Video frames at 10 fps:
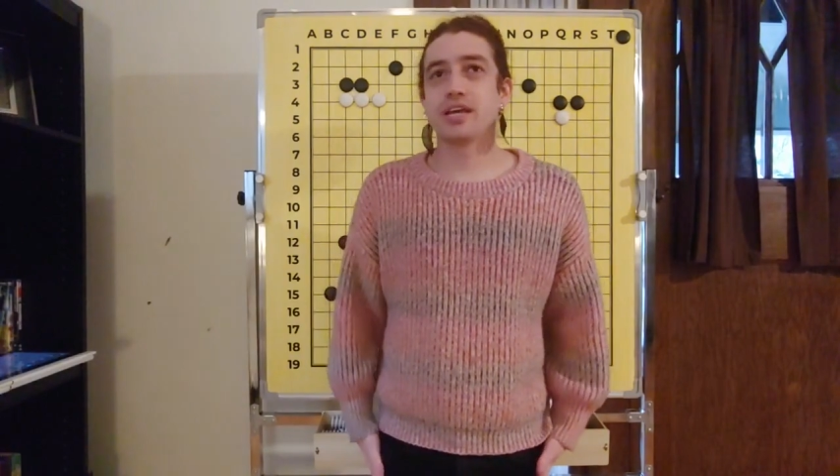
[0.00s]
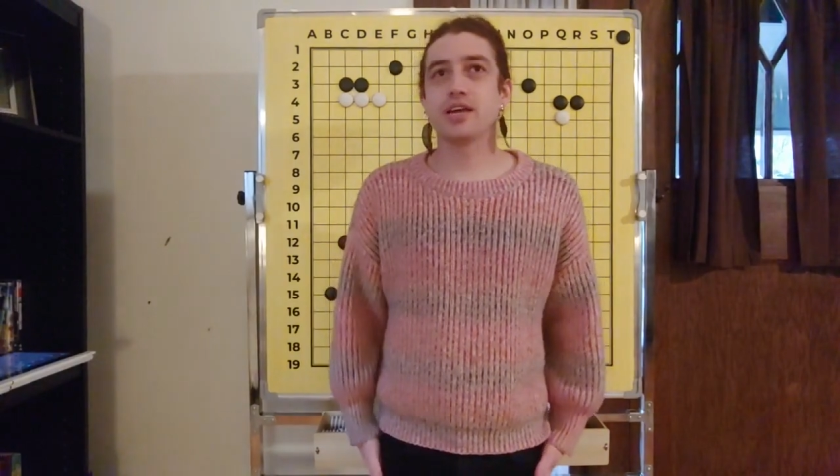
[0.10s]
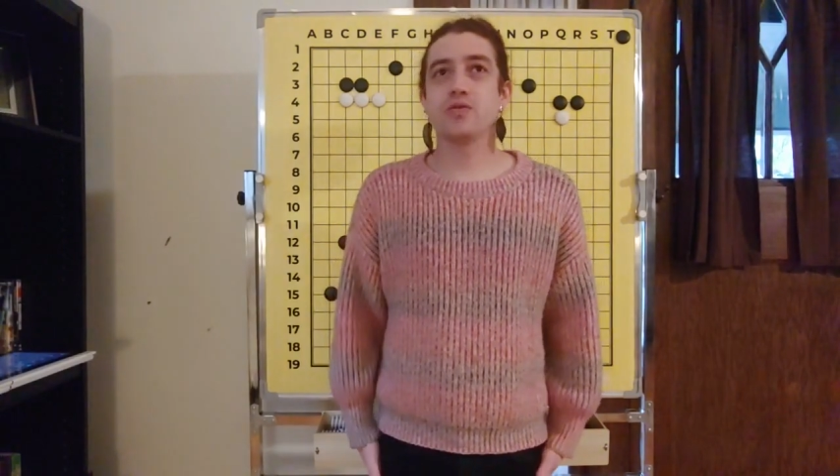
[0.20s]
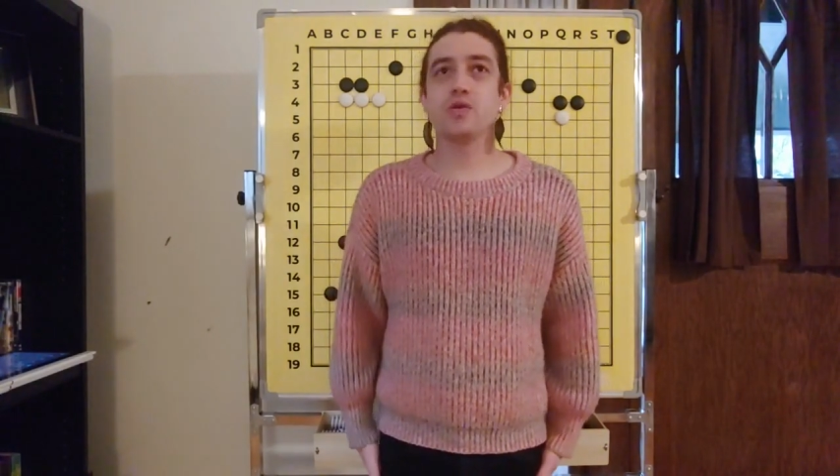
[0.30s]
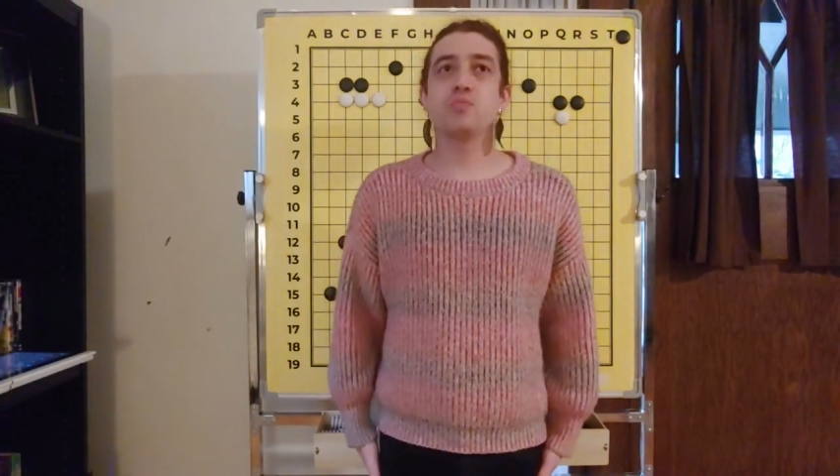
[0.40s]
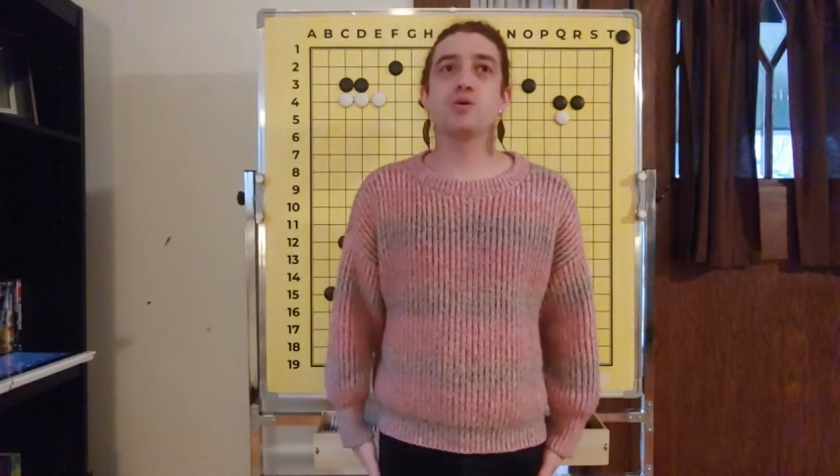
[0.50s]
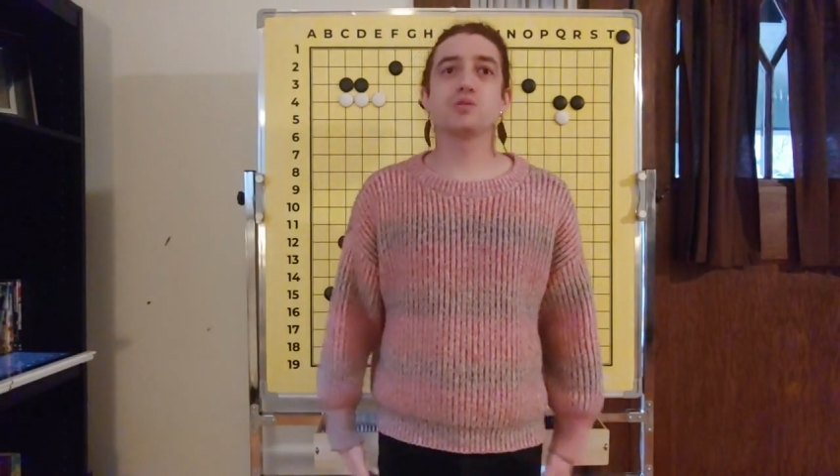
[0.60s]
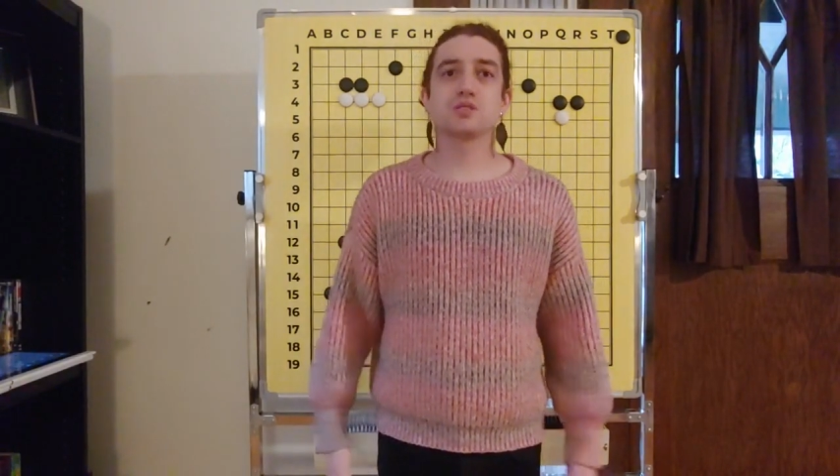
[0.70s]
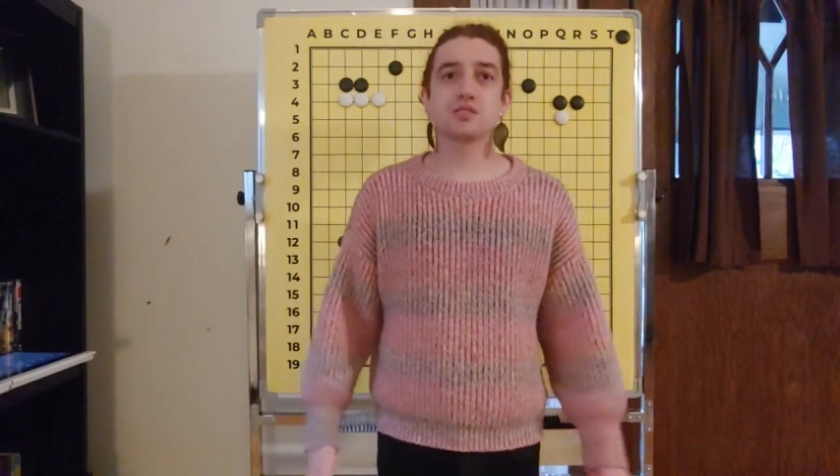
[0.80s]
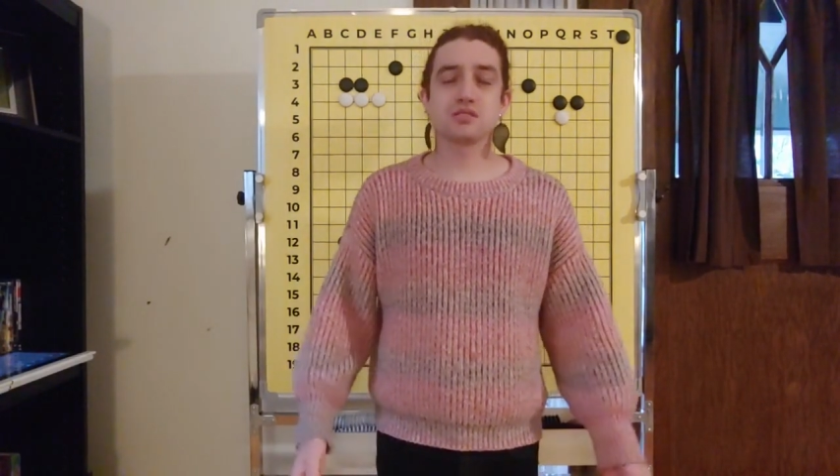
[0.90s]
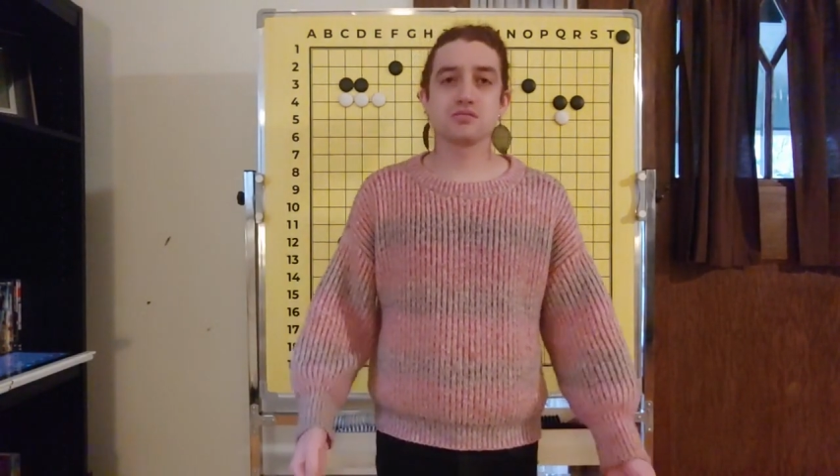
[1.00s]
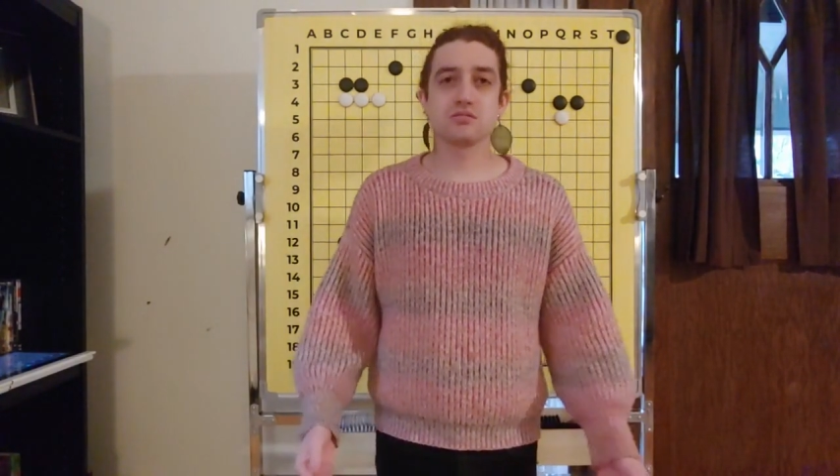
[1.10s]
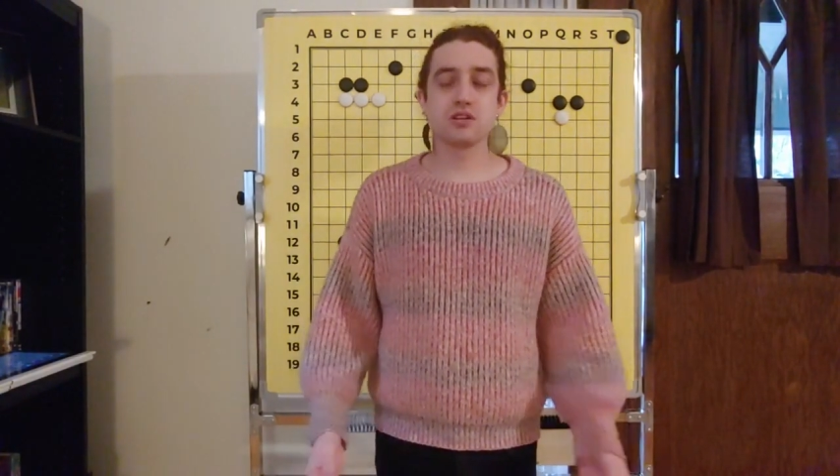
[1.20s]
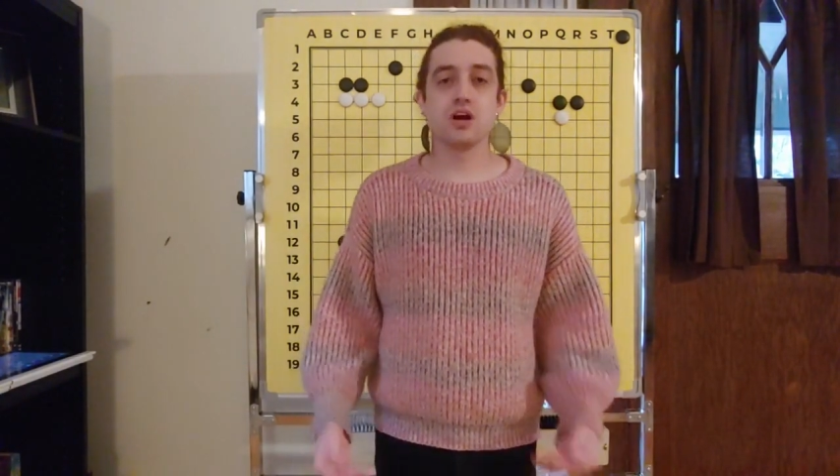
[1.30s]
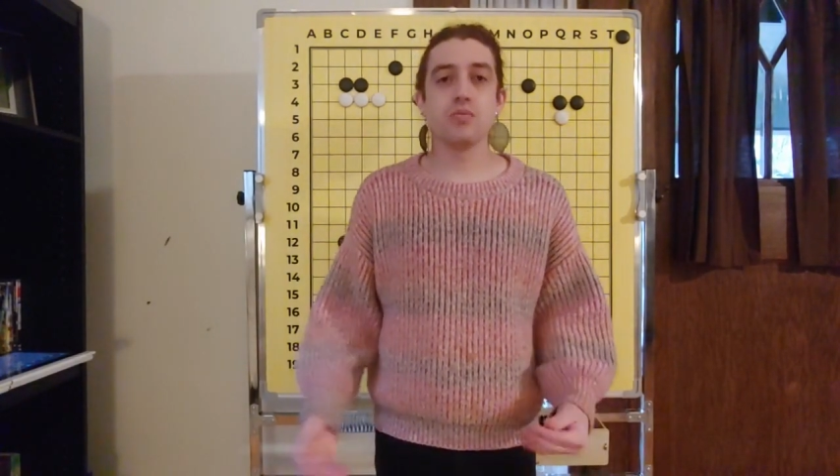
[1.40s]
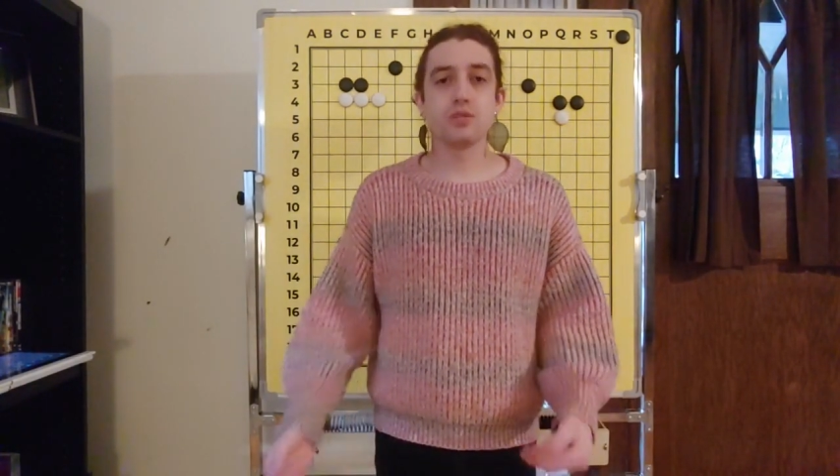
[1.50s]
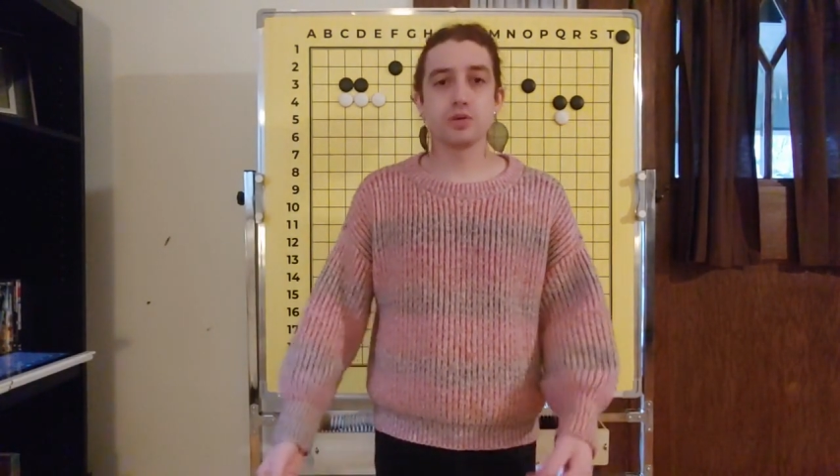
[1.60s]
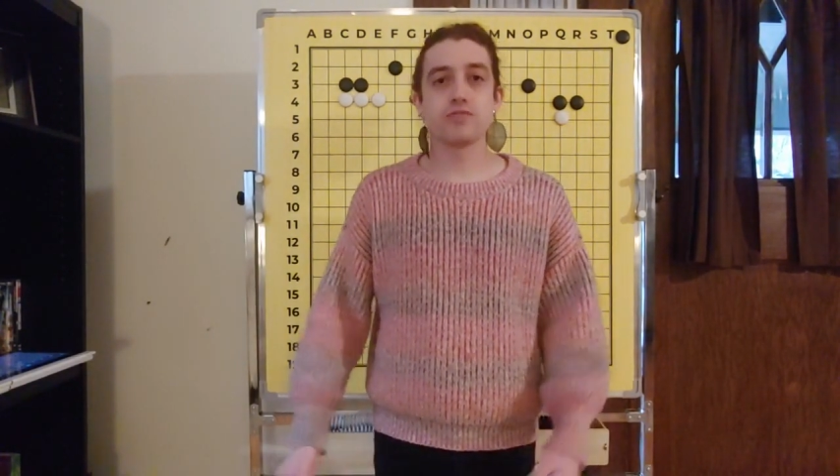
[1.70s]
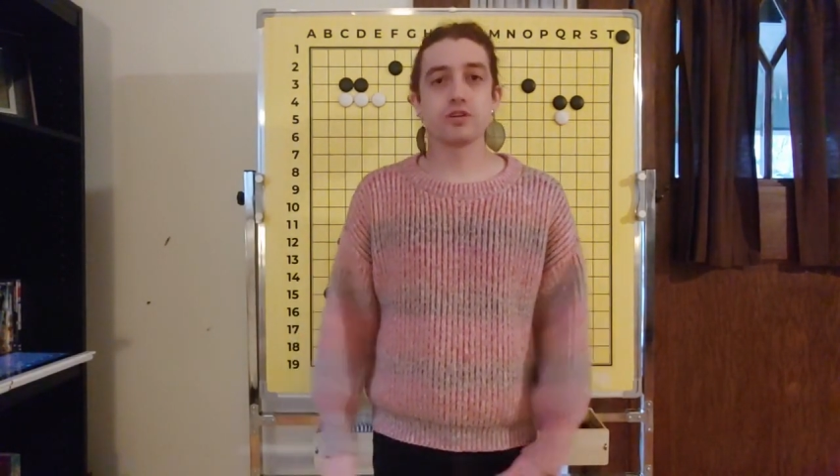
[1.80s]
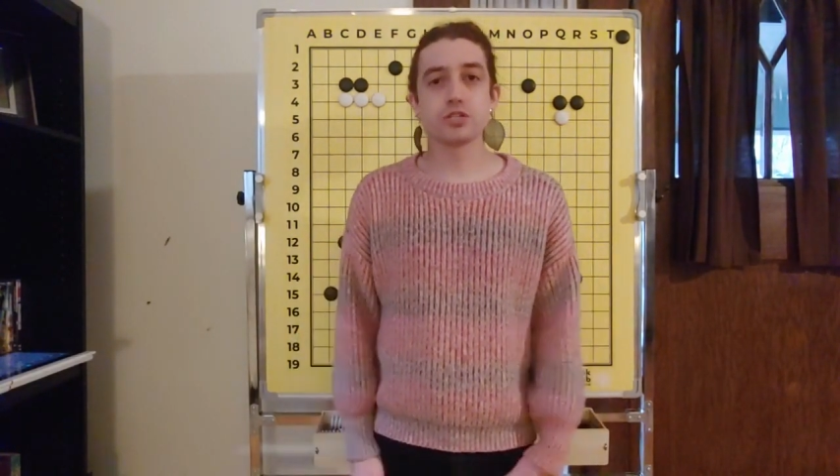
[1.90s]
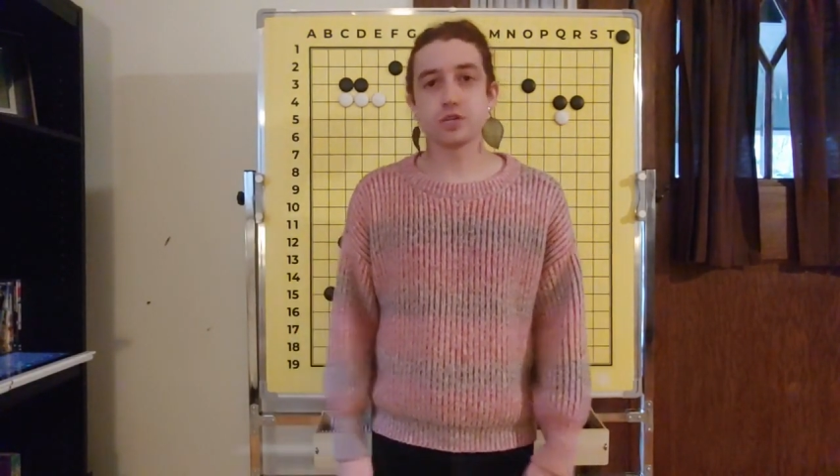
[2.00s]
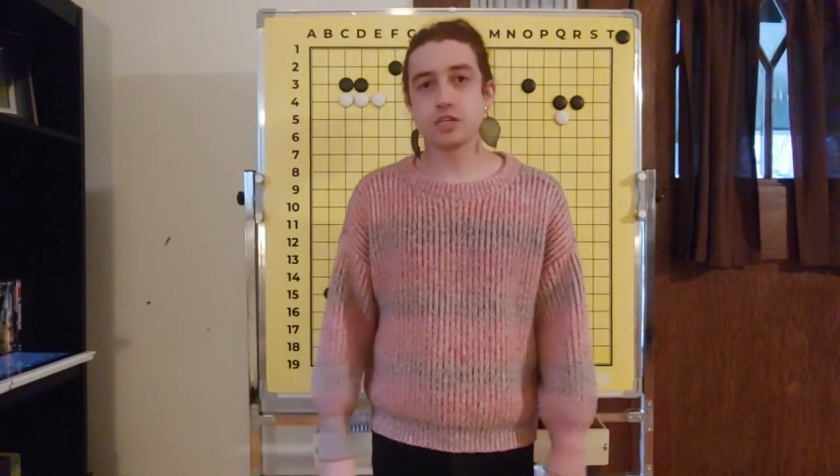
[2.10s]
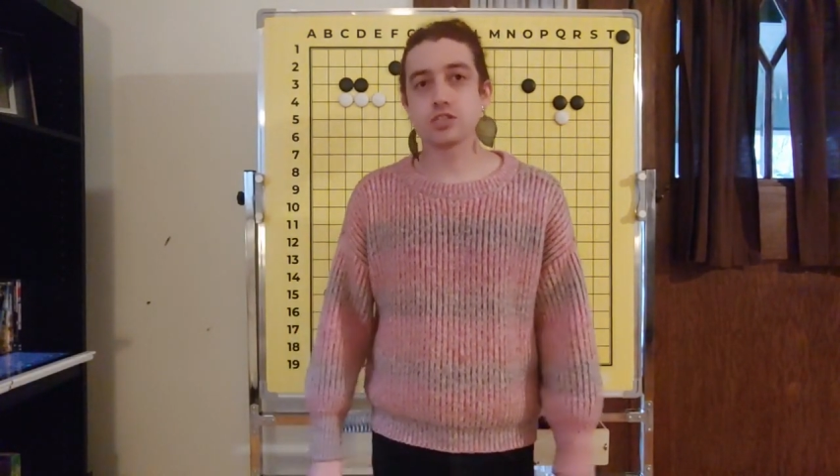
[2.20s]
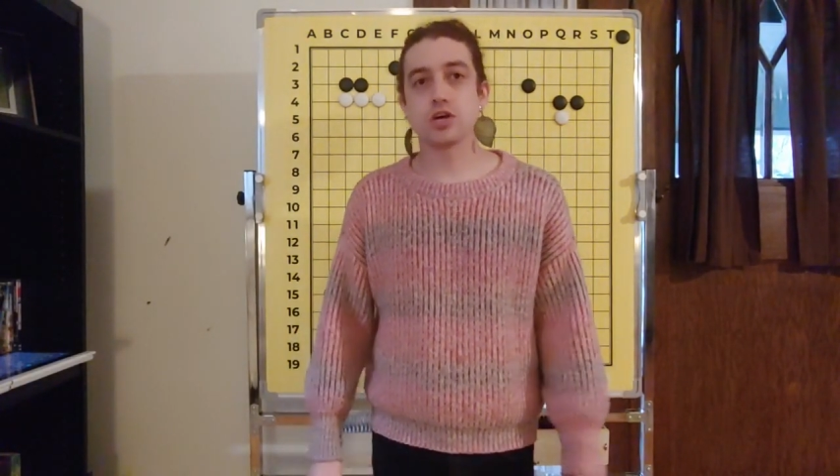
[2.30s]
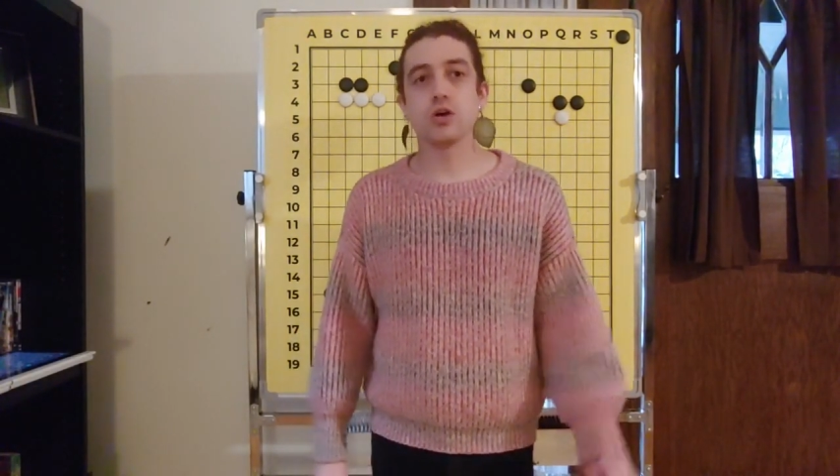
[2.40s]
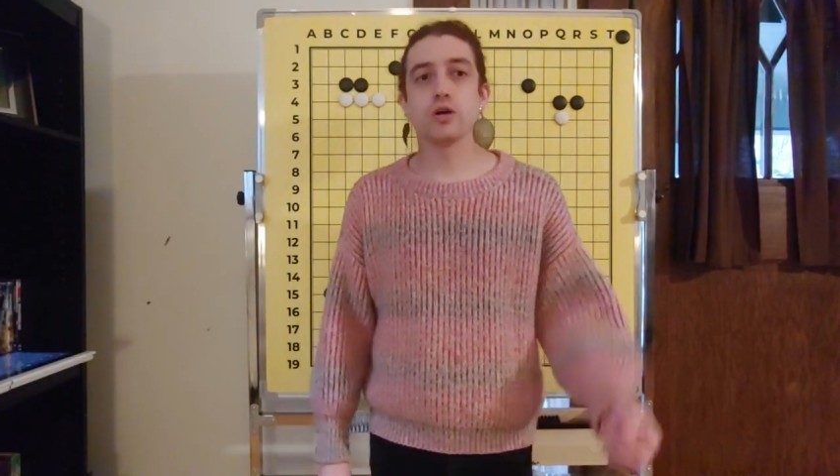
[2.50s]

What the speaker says: here we most commonly refer to it as Go.